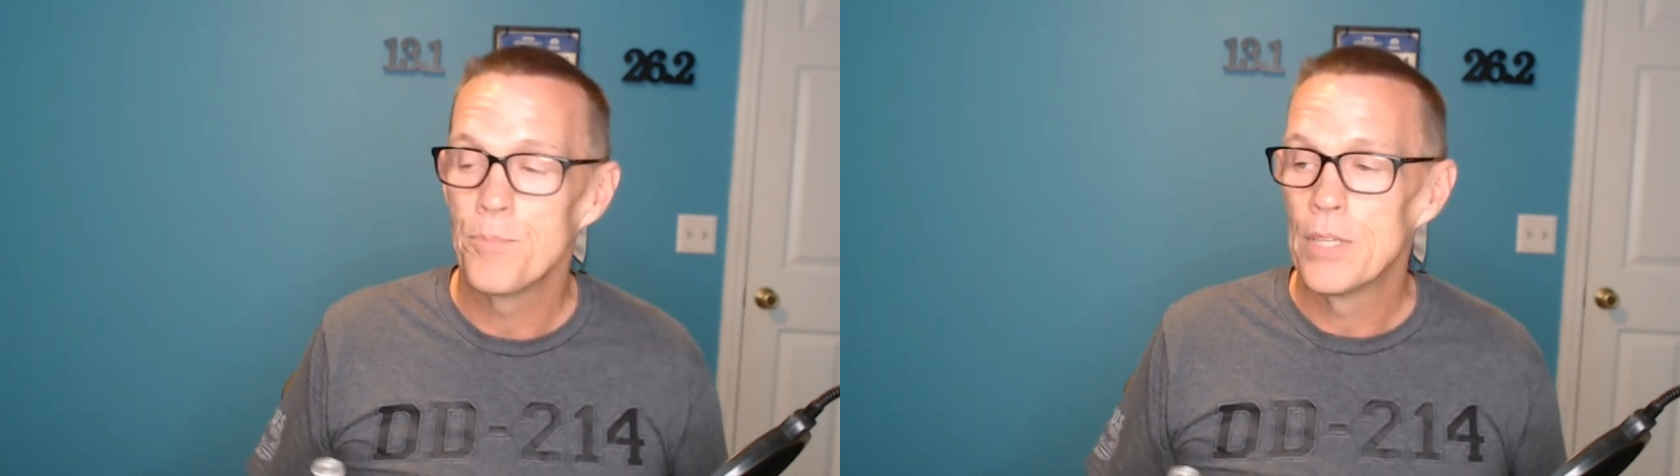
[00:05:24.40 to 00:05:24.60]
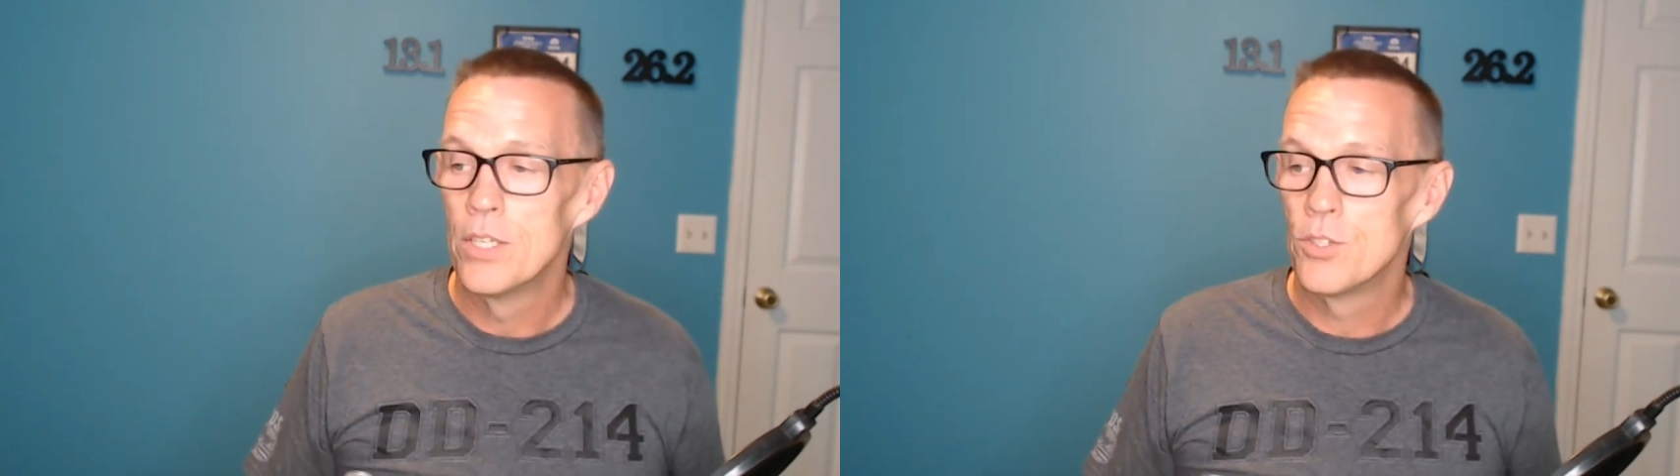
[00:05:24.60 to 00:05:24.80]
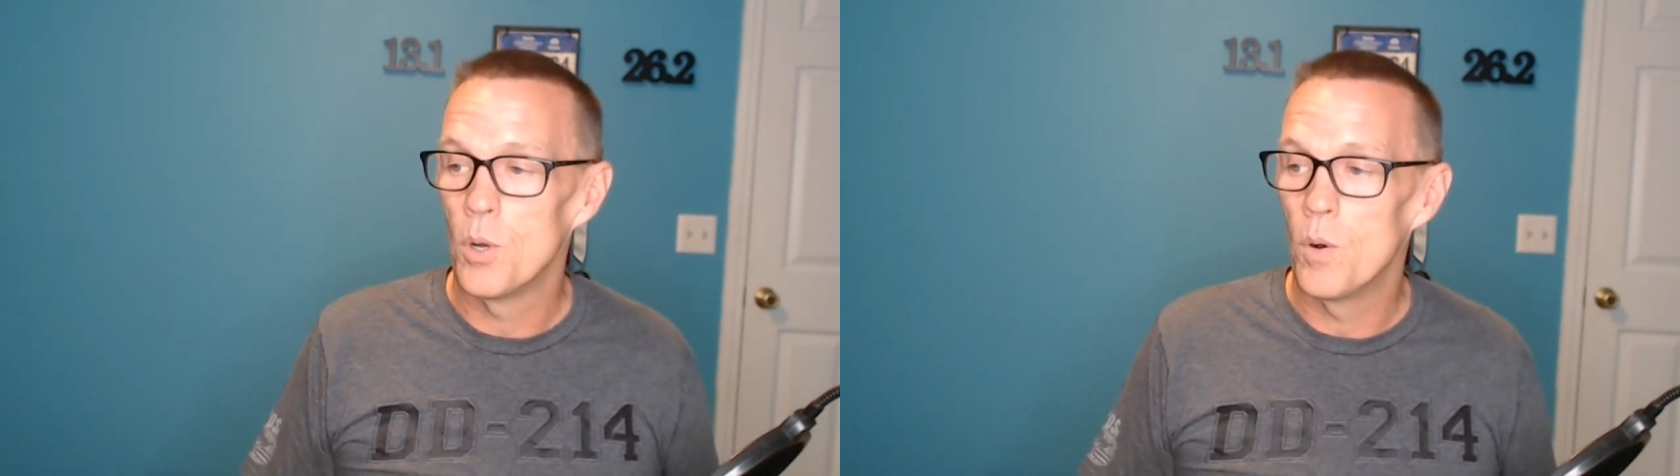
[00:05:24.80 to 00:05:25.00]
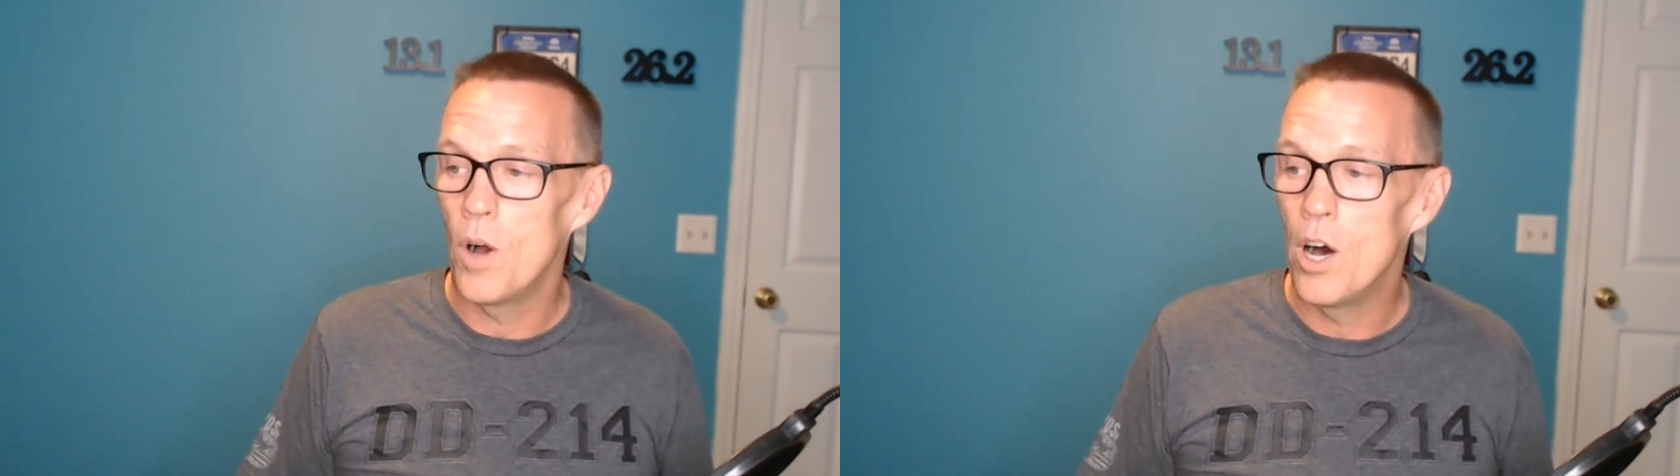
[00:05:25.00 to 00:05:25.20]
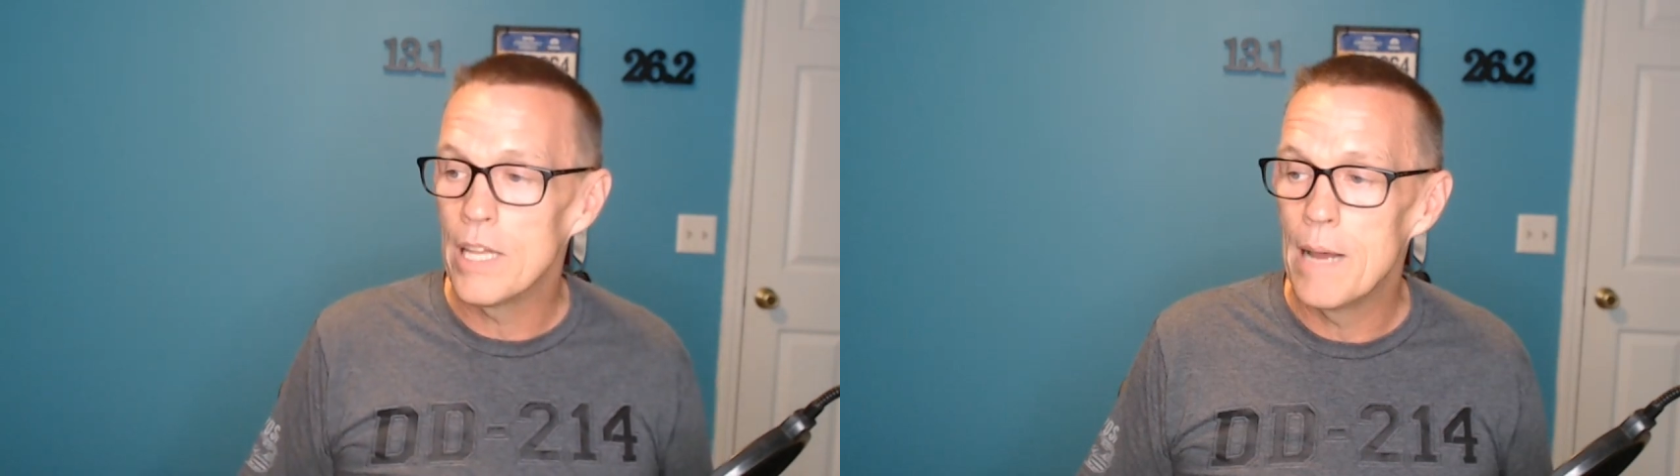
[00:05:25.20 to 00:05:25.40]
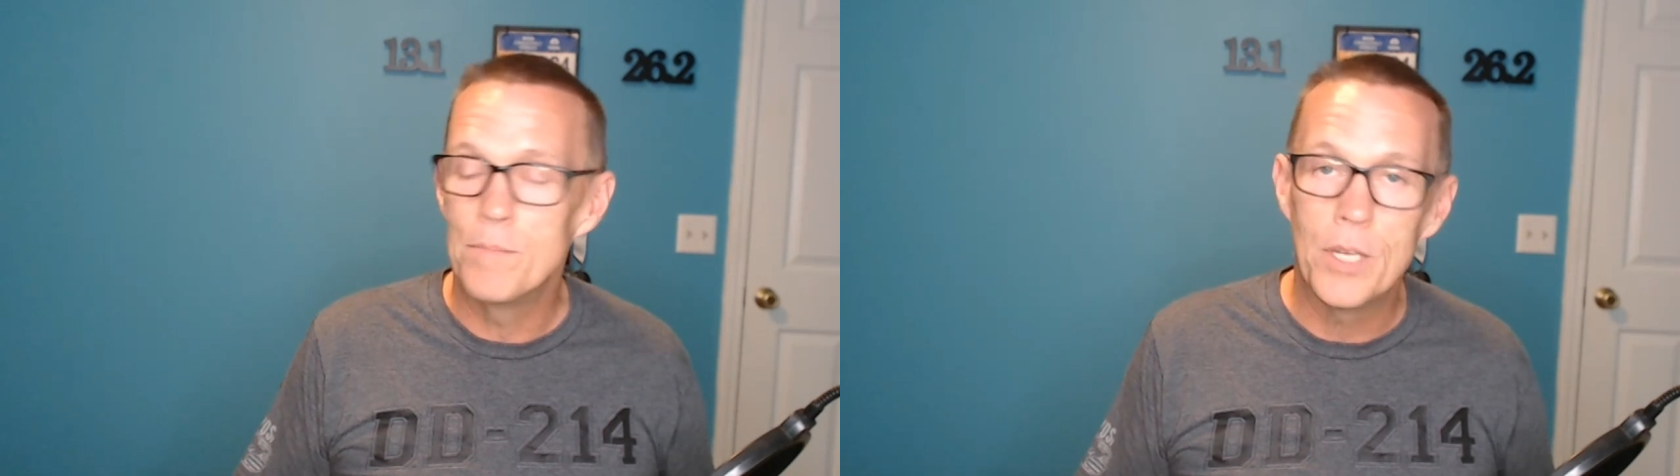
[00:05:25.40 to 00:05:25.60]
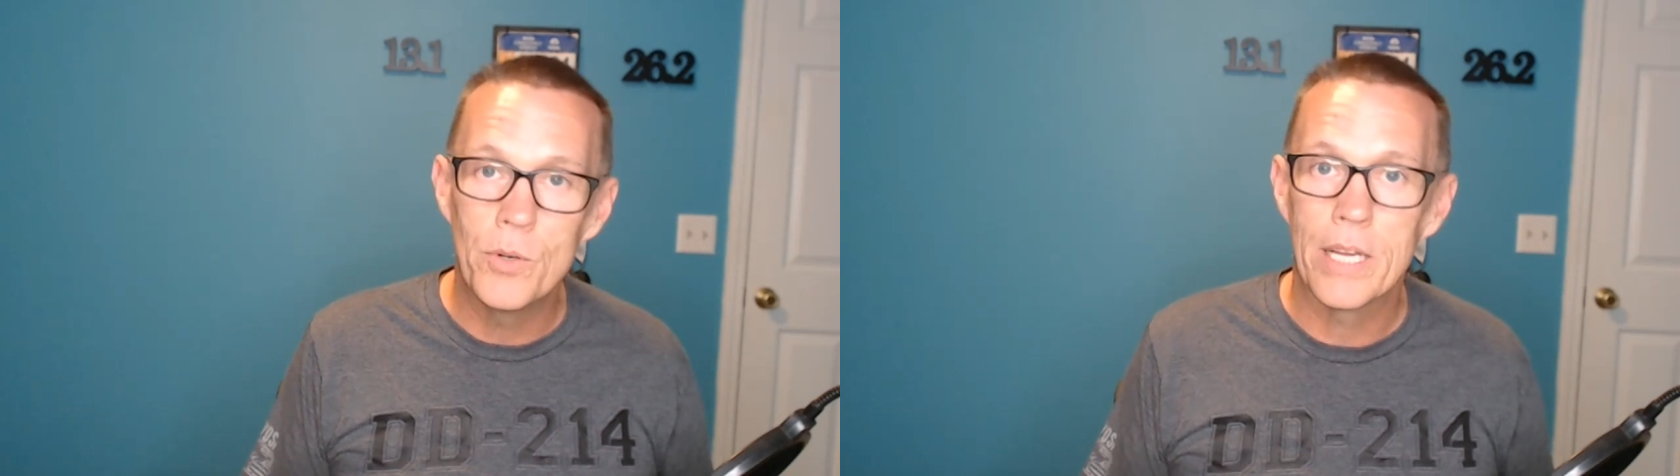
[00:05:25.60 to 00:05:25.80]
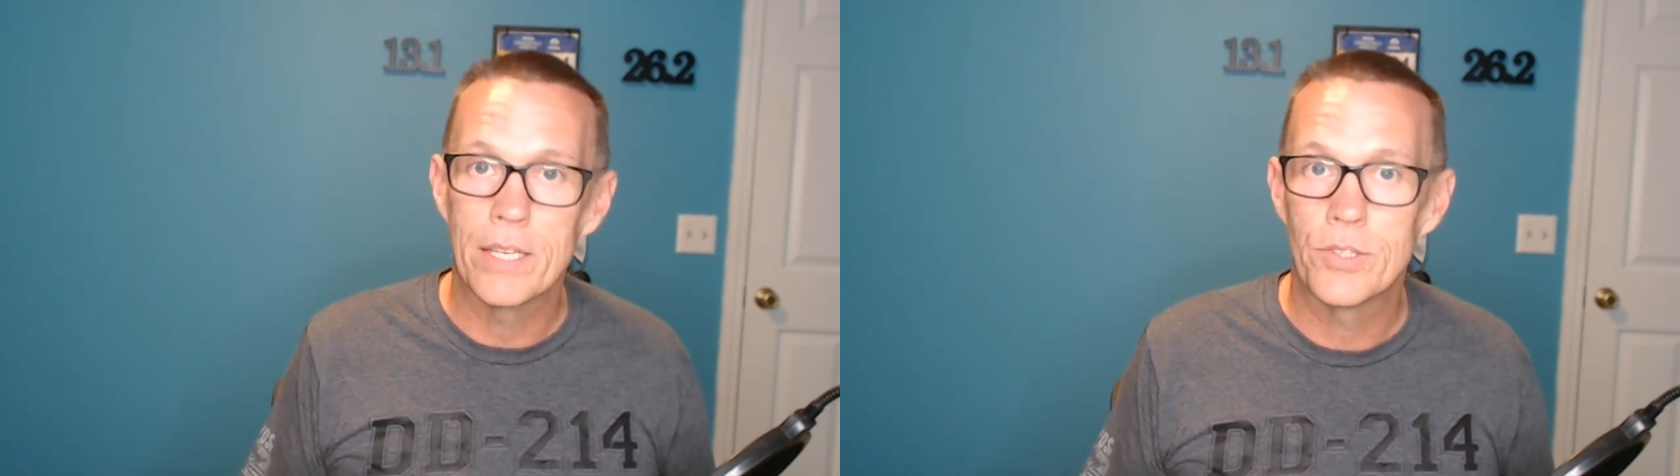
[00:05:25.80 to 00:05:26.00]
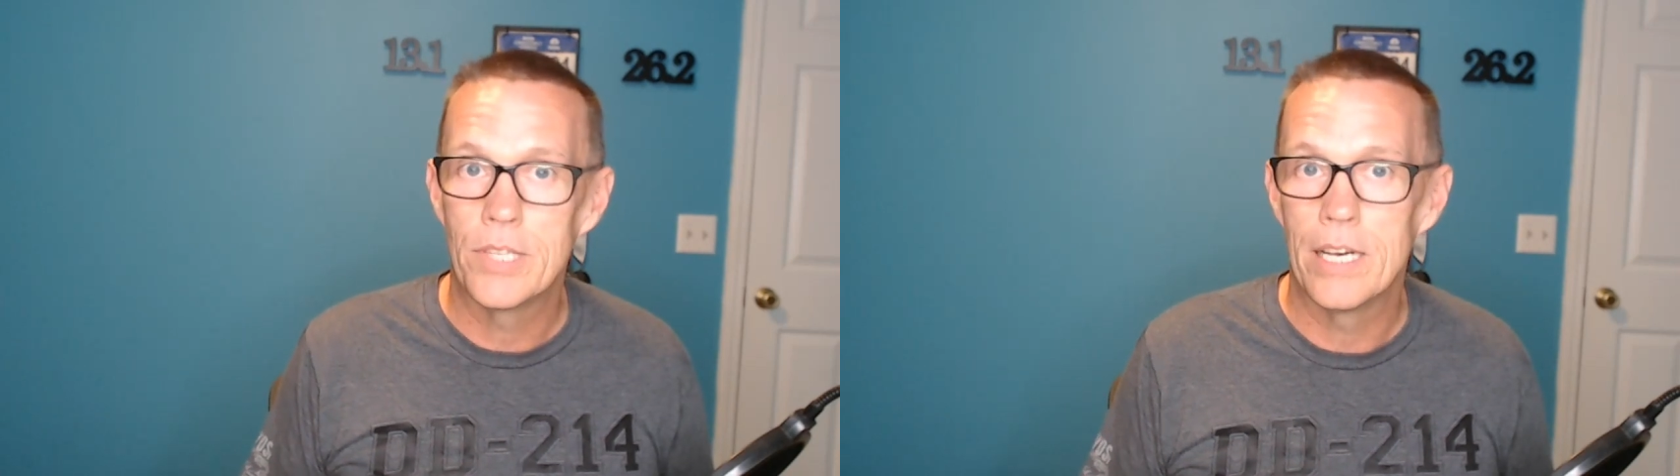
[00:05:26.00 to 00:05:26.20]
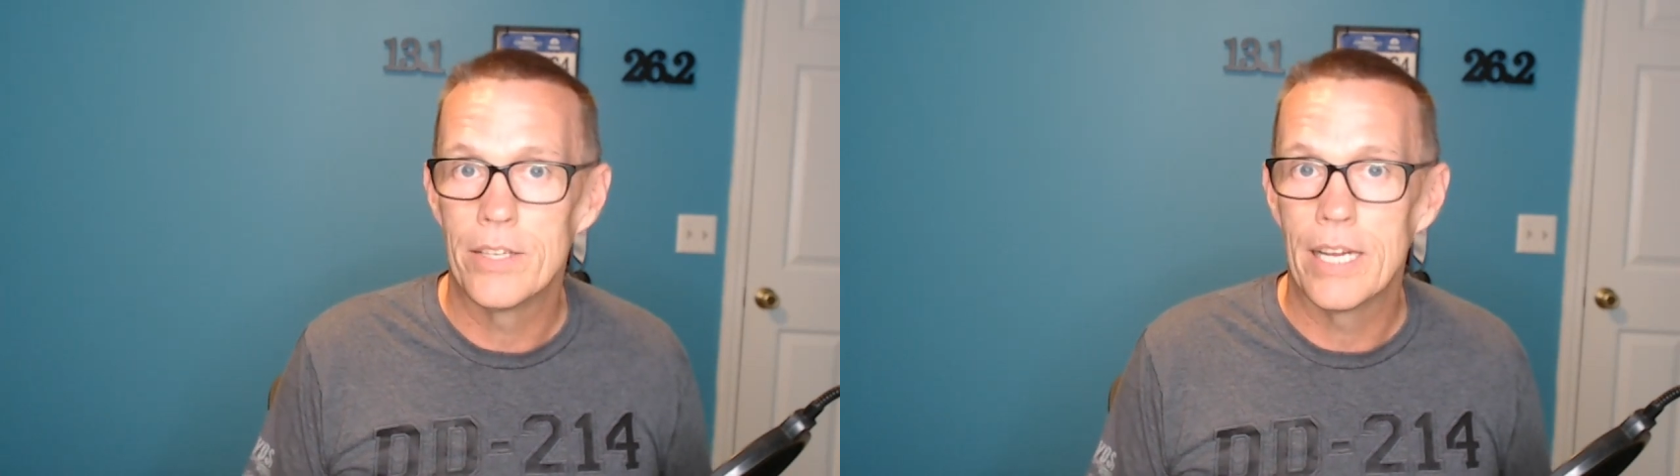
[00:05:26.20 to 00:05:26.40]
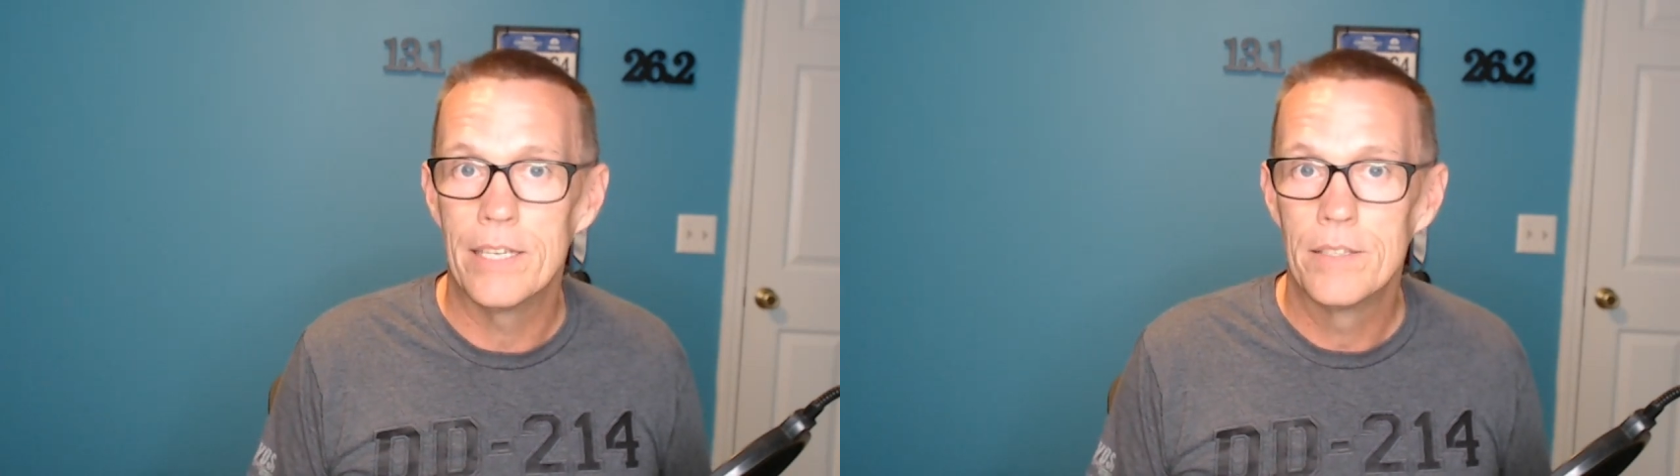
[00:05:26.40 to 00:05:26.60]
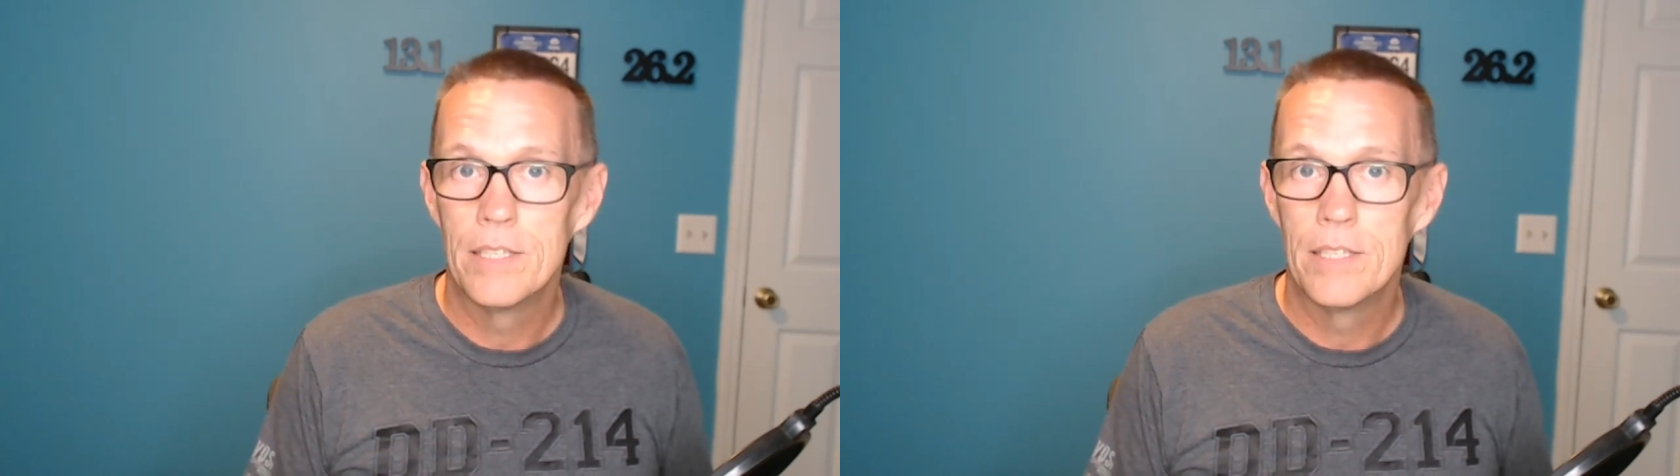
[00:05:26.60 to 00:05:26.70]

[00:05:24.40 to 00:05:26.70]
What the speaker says: So all I'm doing is telling it